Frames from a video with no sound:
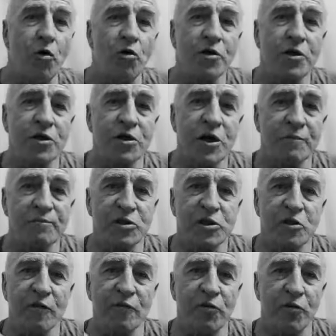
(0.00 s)
the tips
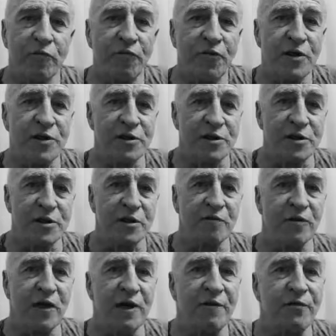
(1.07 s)
of your fins have
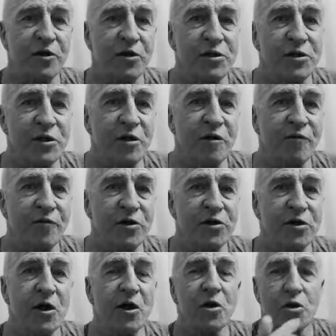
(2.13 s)
left the surface,
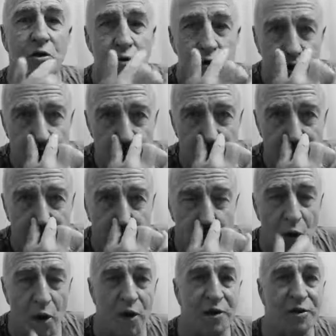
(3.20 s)
you should
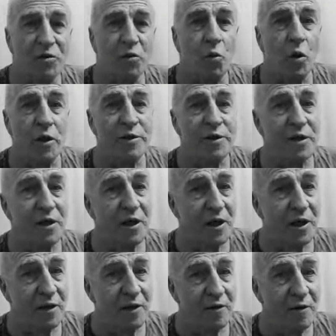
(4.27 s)
equalize once
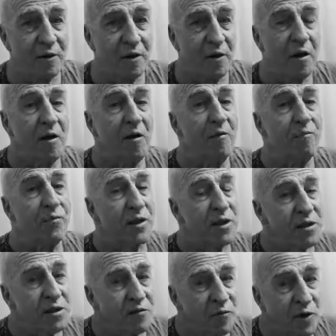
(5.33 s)
again. This
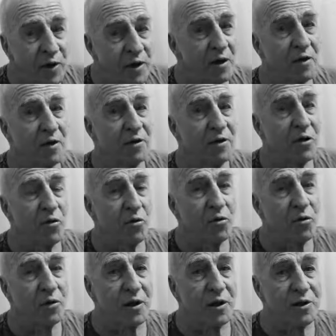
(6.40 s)
is very hard to
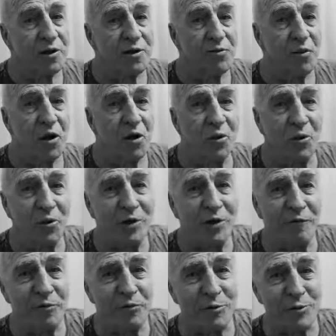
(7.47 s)
coordinate. This is why all the
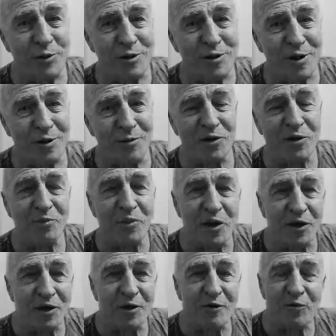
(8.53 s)
difficulties come at the
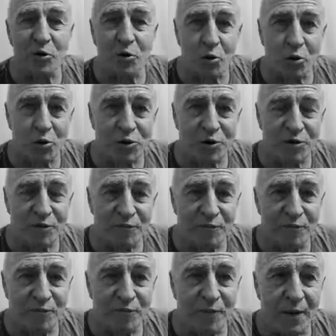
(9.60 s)
beginning of a course.
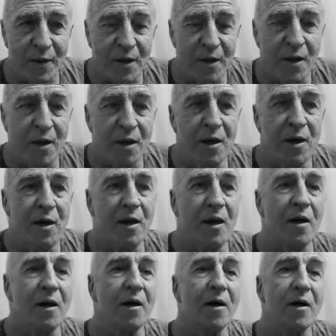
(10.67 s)

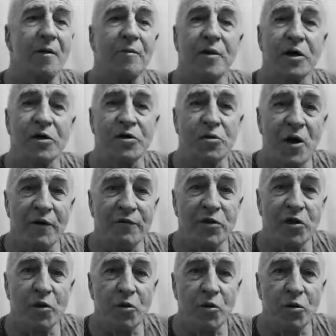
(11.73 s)
Because you have to
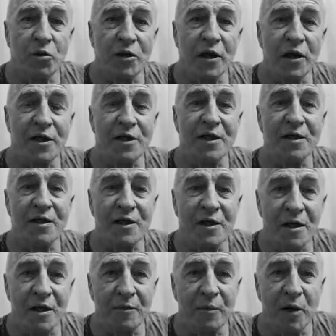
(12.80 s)
coordinate and
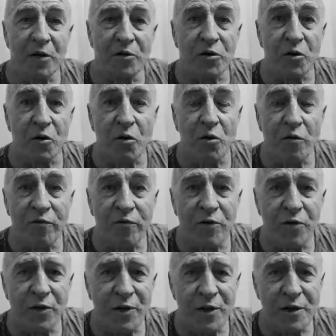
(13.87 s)
think about an awful lot
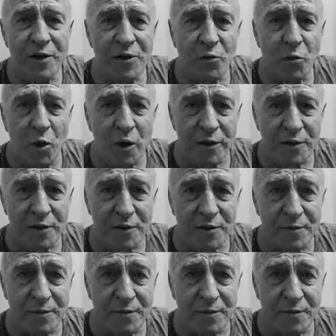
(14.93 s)
of things at once.